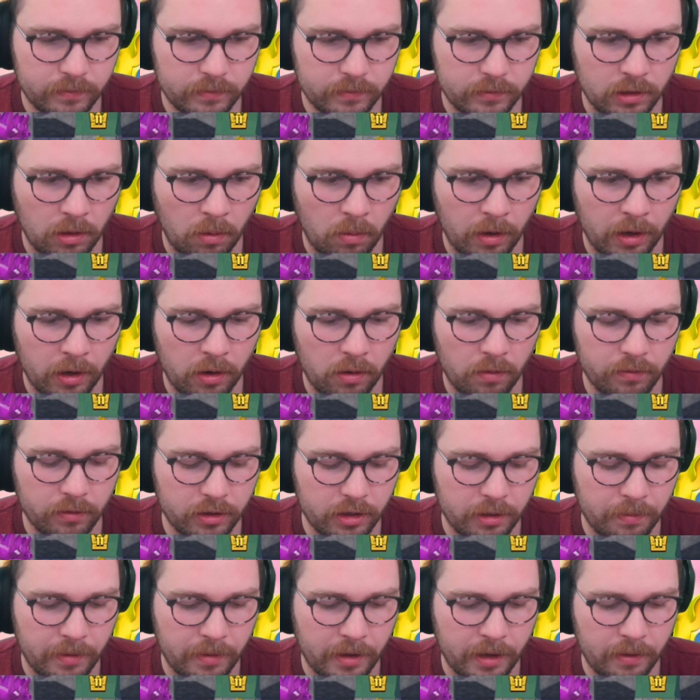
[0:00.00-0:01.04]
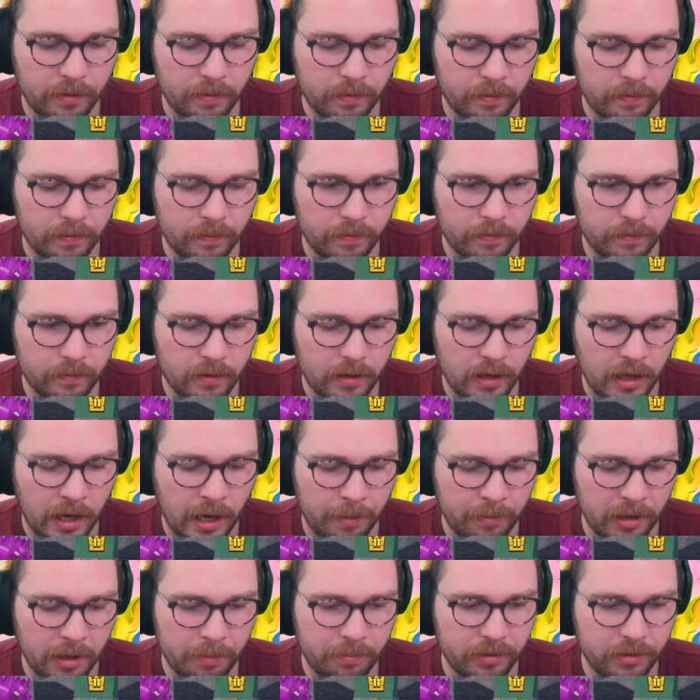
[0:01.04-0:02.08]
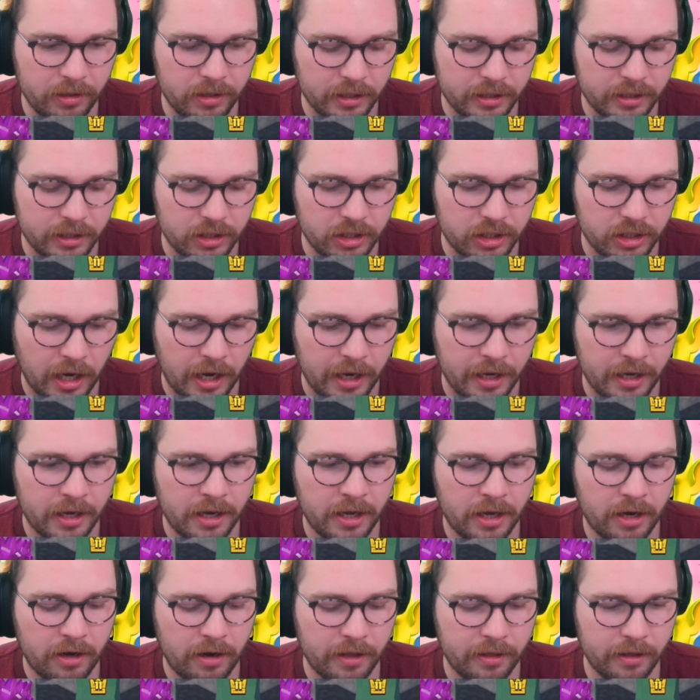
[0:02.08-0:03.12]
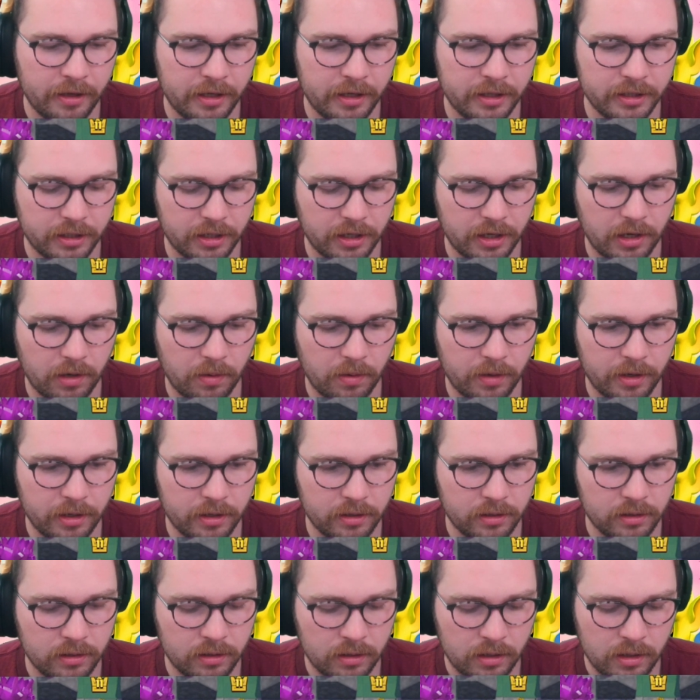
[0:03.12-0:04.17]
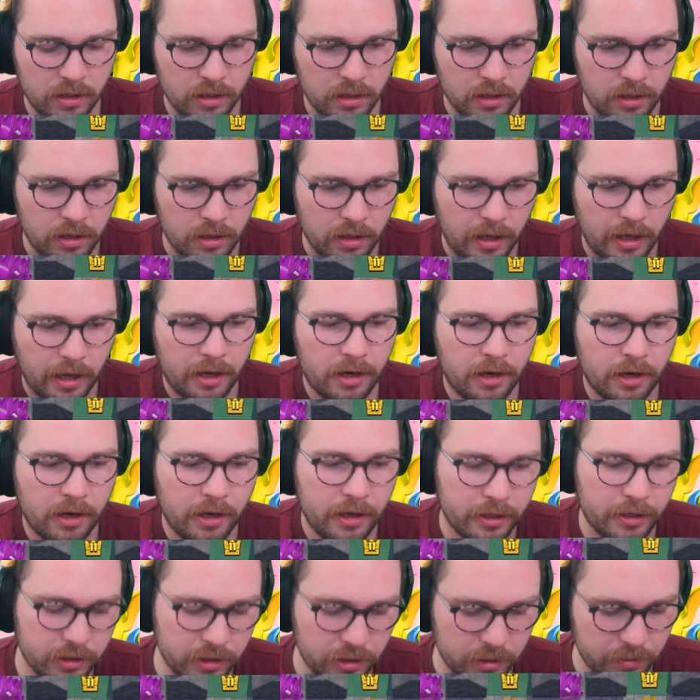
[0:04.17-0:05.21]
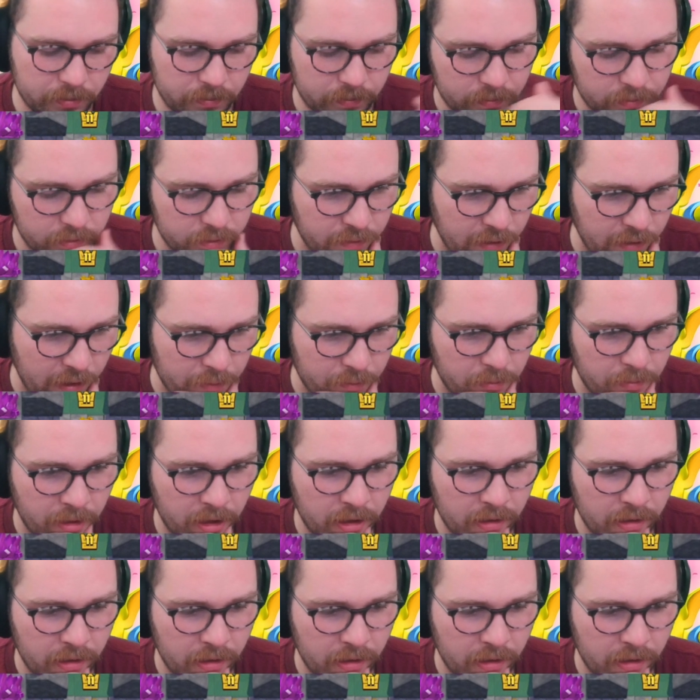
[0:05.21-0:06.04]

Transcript: Don't want to overcommit. And I'm going to predict a Giant here. I think he's going to go in. Yeah, he does. It's fine with me.